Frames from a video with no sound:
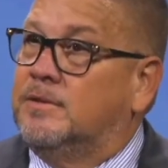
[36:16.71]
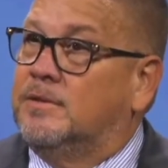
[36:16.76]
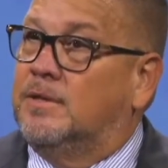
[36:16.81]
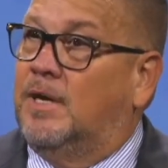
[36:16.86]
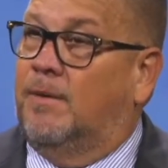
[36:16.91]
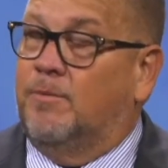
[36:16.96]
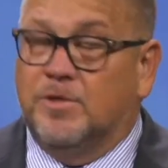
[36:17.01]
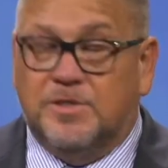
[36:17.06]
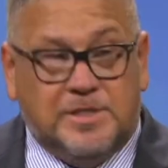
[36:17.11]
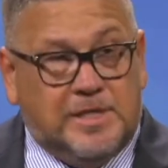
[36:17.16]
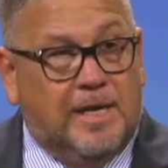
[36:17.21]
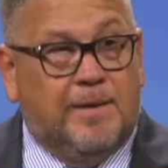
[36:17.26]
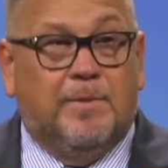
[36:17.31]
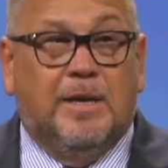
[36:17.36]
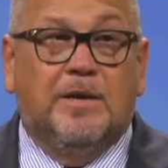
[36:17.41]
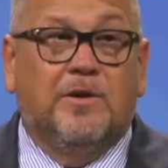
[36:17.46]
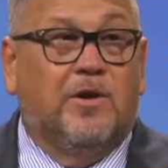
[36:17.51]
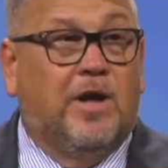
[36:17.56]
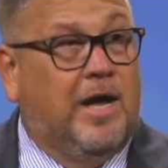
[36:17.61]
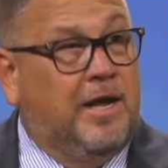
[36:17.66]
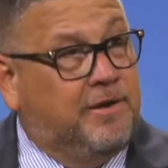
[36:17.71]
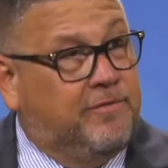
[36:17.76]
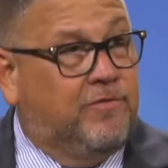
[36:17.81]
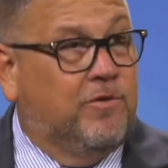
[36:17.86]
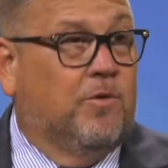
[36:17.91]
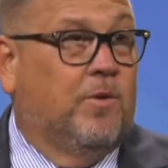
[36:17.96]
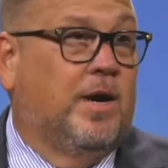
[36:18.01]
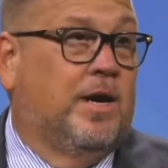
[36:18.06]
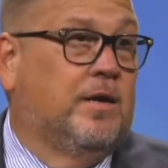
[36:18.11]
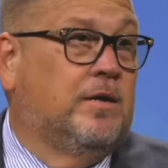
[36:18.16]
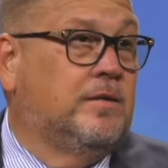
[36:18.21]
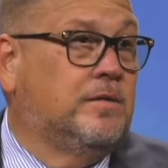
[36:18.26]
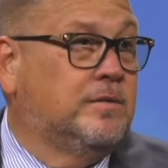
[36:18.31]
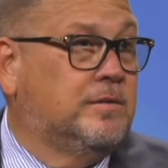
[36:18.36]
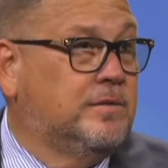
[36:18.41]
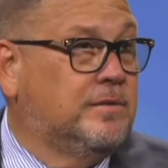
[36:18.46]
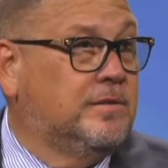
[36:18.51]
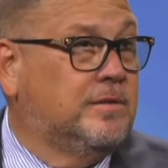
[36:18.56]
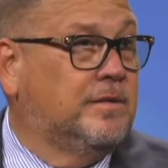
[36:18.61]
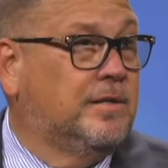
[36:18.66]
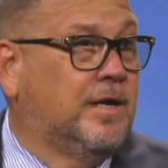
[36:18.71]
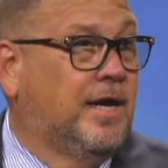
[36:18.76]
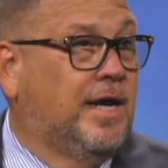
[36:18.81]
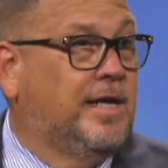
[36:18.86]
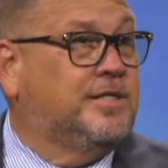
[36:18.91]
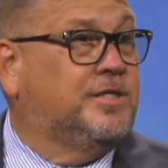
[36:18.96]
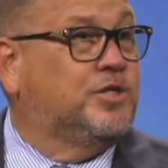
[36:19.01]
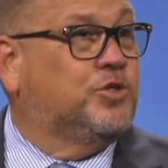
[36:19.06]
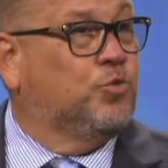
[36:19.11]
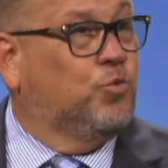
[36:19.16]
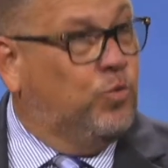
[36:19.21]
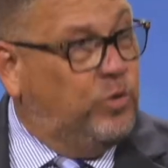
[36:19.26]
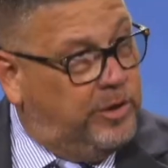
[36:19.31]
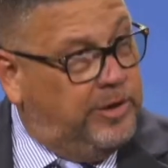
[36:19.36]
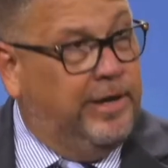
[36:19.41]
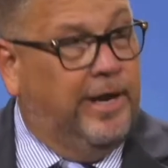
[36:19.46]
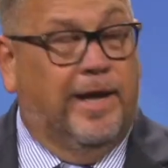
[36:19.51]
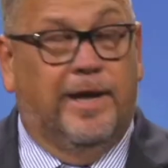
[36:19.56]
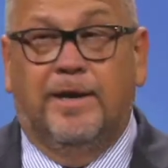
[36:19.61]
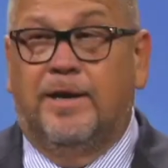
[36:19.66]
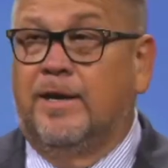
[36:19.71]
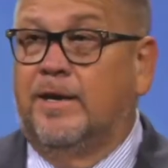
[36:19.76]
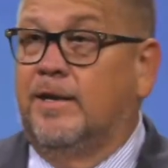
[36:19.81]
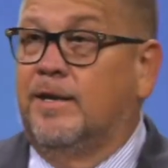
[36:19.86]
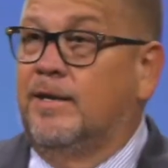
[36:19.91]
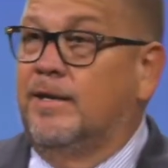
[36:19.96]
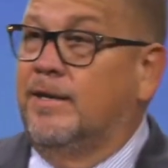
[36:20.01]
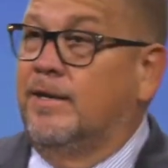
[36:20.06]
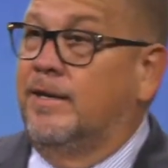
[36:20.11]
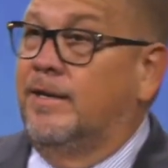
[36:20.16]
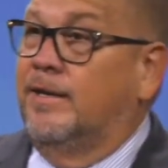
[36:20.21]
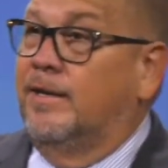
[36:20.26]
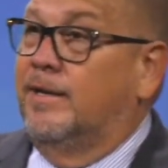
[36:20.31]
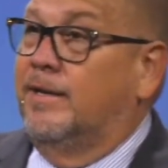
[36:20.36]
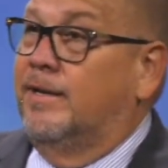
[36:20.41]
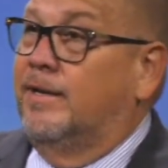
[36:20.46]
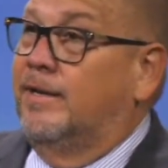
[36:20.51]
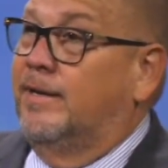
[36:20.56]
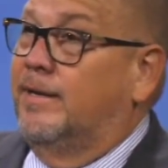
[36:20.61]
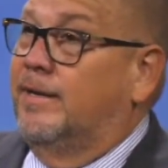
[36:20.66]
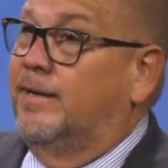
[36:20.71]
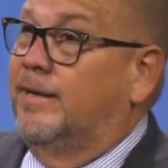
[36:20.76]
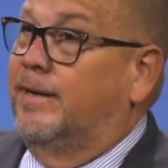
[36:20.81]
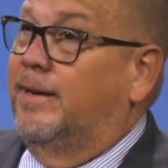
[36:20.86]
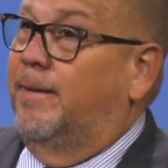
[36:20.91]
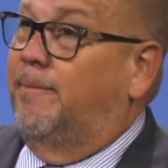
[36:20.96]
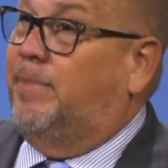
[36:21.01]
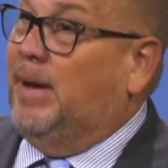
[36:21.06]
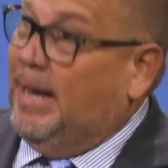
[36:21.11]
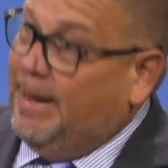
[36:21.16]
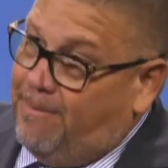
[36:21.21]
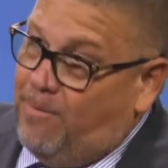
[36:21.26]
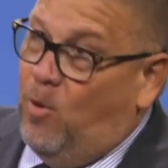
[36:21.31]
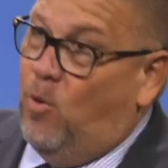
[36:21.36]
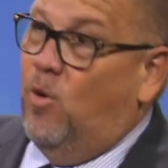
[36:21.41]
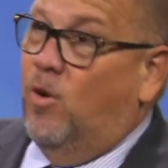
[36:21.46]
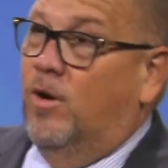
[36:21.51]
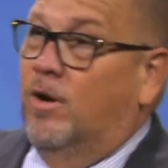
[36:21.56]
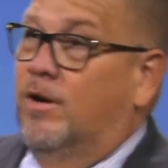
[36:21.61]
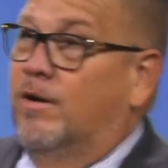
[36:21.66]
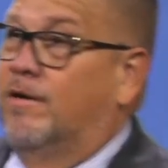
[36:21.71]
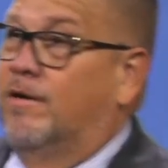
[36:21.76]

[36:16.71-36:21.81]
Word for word: I'm going to stay in my little Honda for a while. I just will not pay more